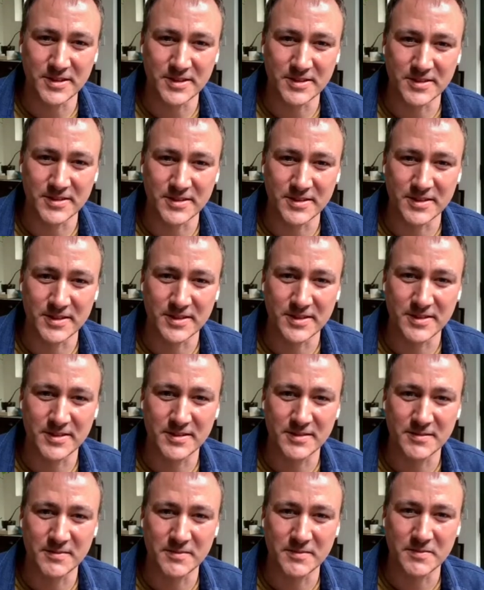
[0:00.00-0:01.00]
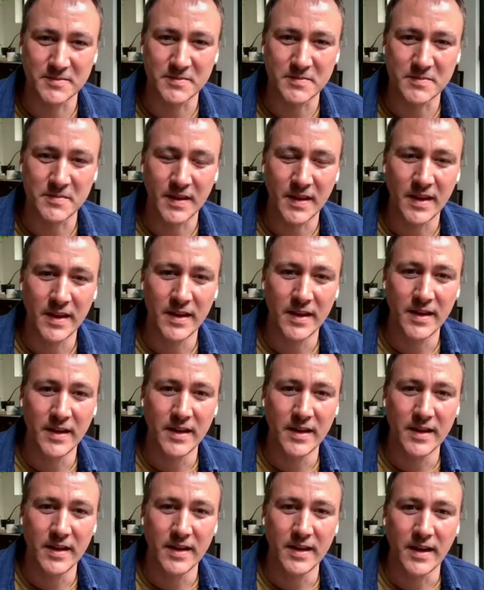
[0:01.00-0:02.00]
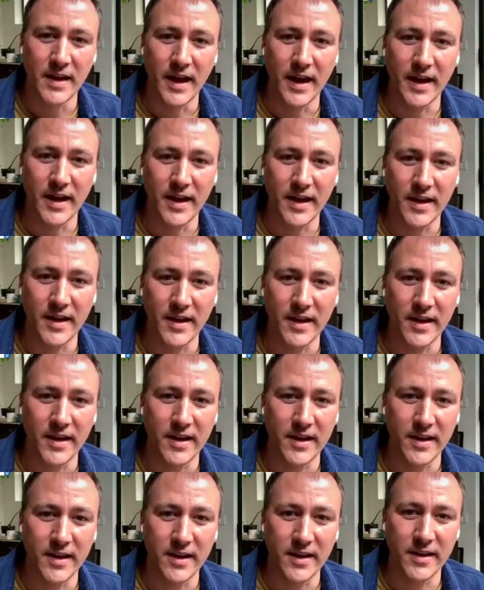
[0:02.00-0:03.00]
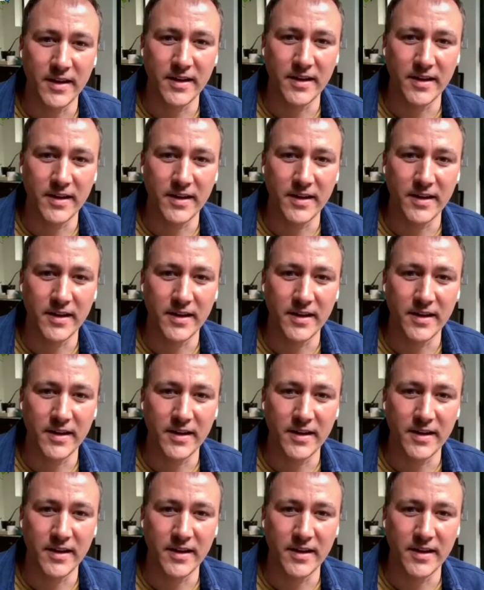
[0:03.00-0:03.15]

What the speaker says: cheeseburgers, and then some rainbows.